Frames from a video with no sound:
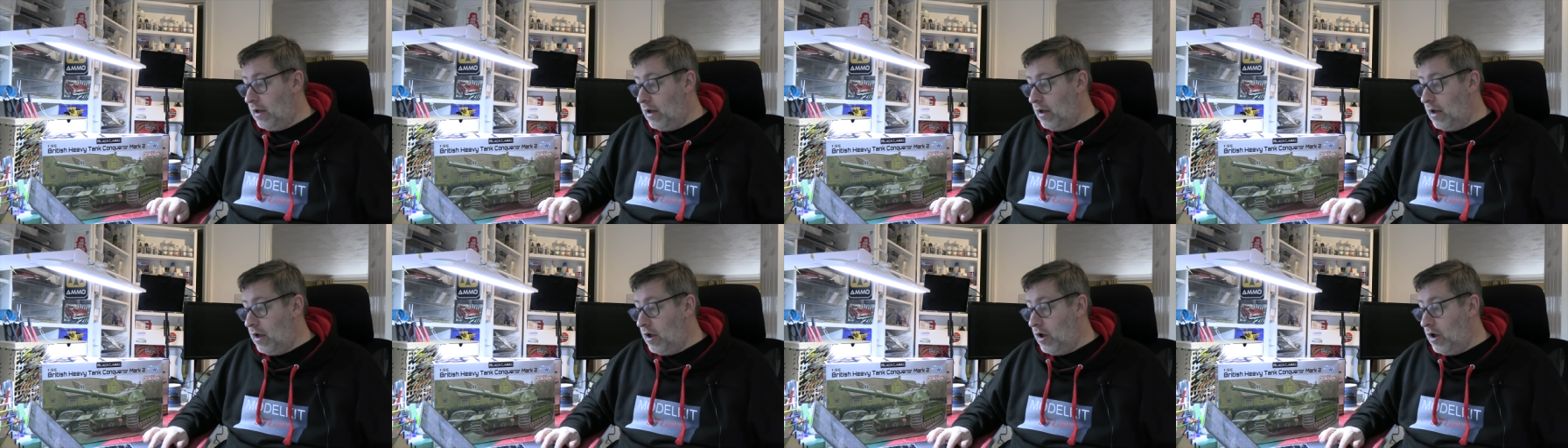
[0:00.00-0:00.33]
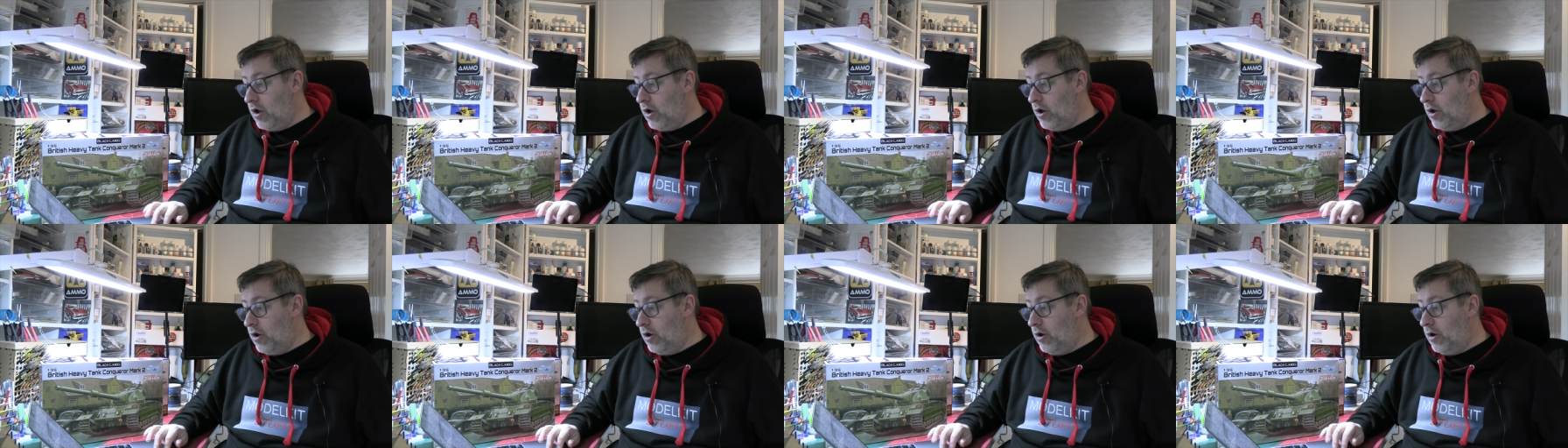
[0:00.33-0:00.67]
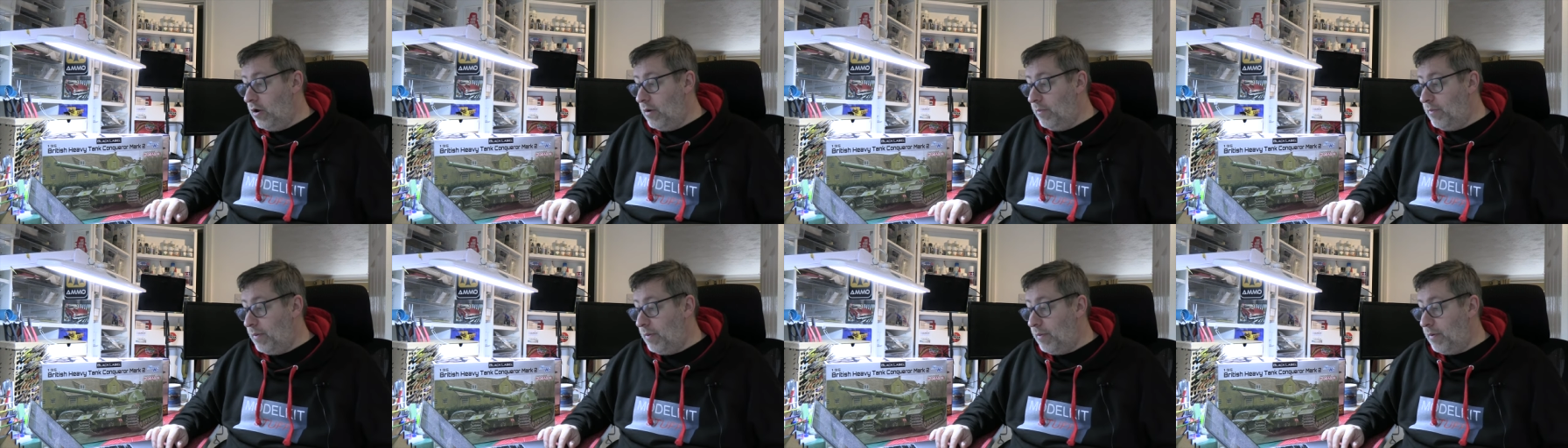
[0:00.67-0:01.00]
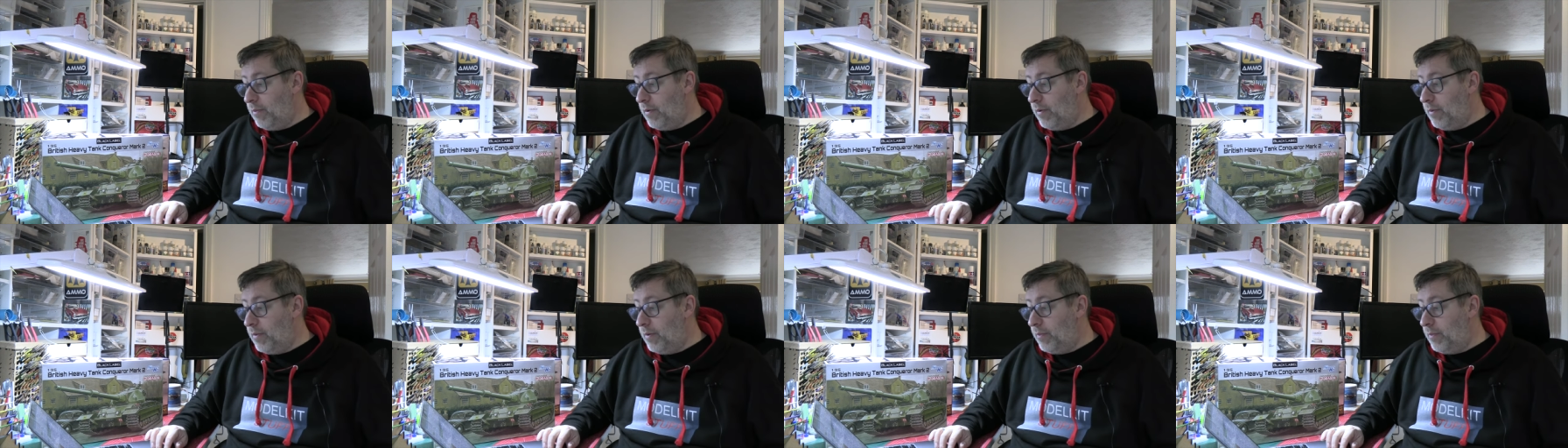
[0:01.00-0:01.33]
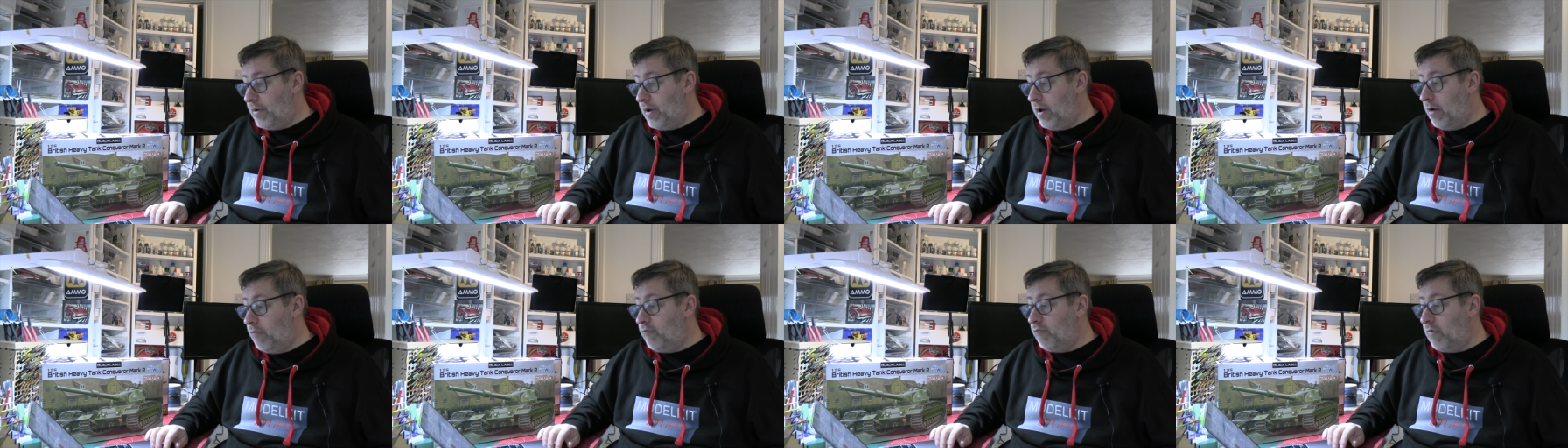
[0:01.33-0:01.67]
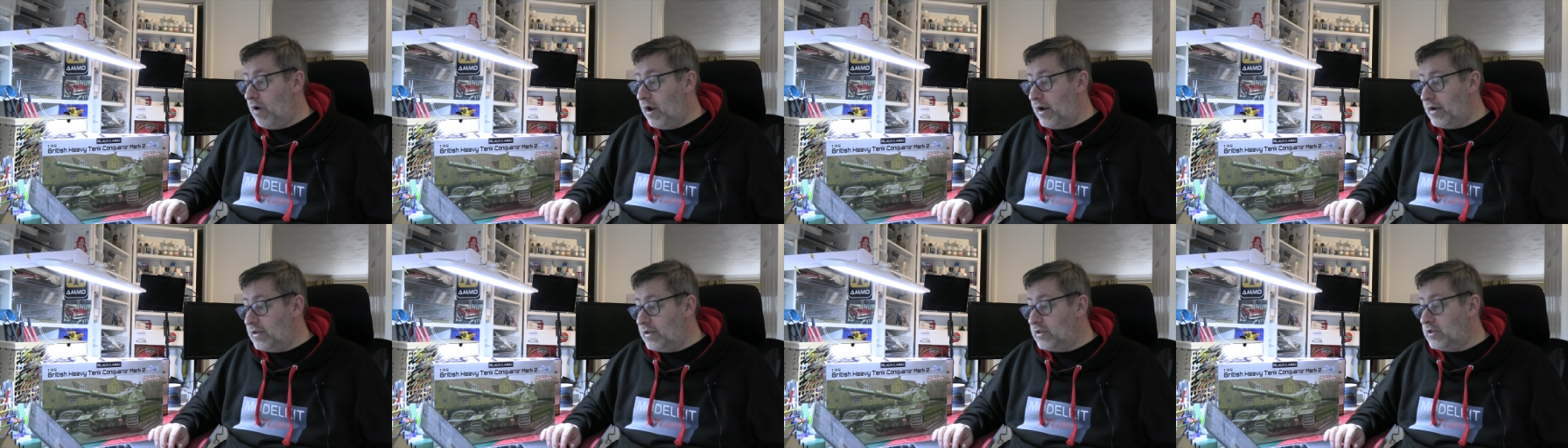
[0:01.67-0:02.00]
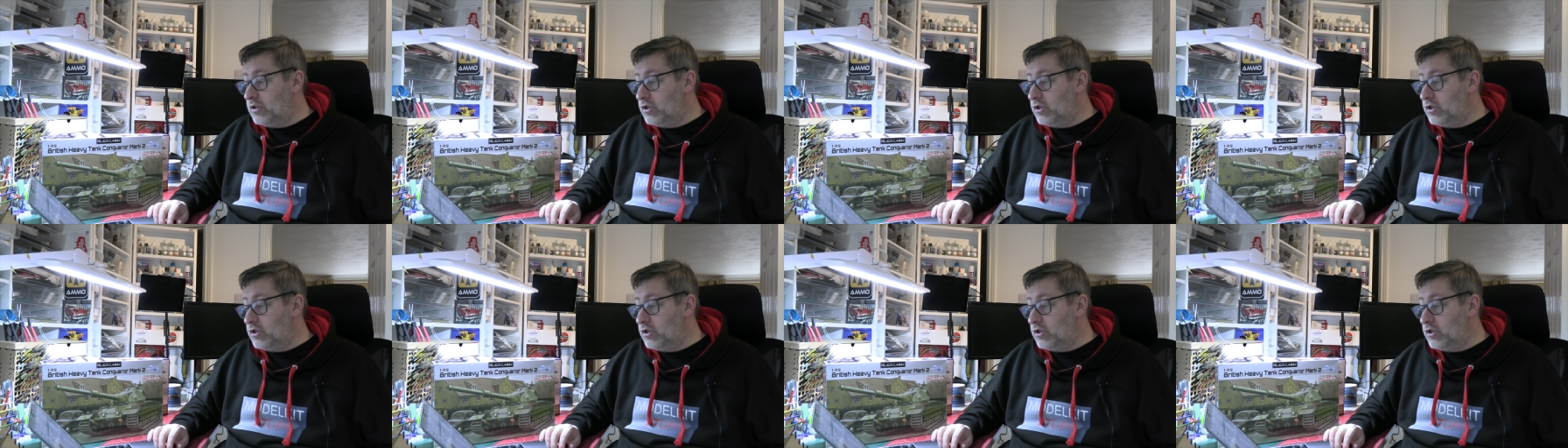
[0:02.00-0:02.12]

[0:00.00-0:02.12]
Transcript: Uh, blah, blah, blah, right,